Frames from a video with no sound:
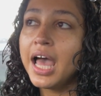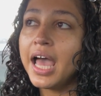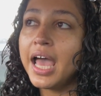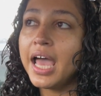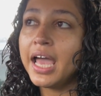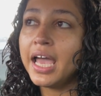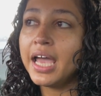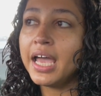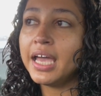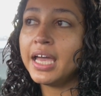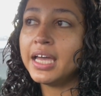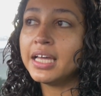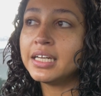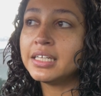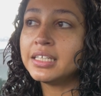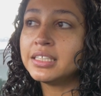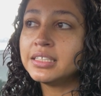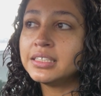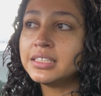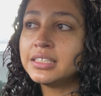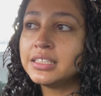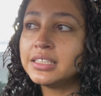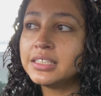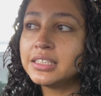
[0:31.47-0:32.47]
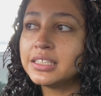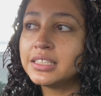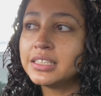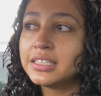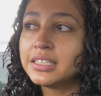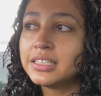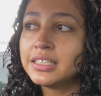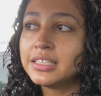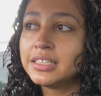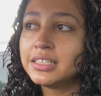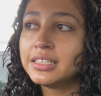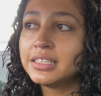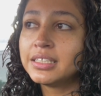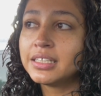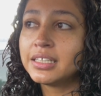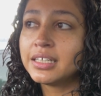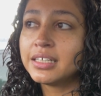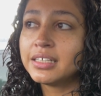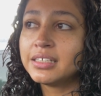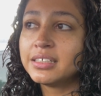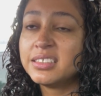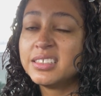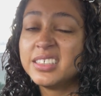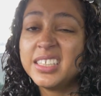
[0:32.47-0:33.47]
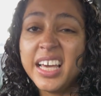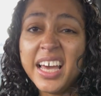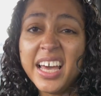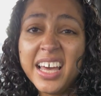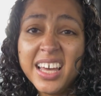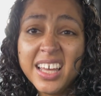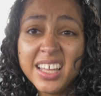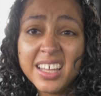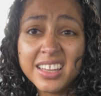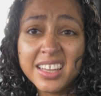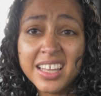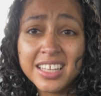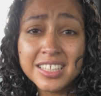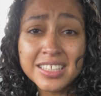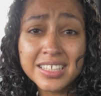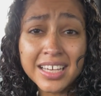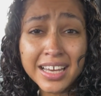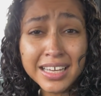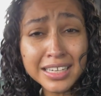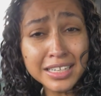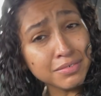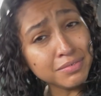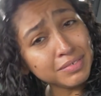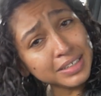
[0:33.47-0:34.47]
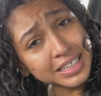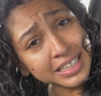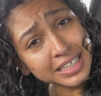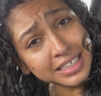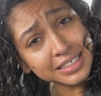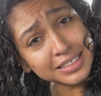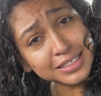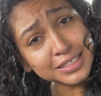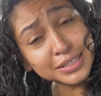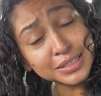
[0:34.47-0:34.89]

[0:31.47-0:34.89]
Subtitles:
And yeah, that's kind of it.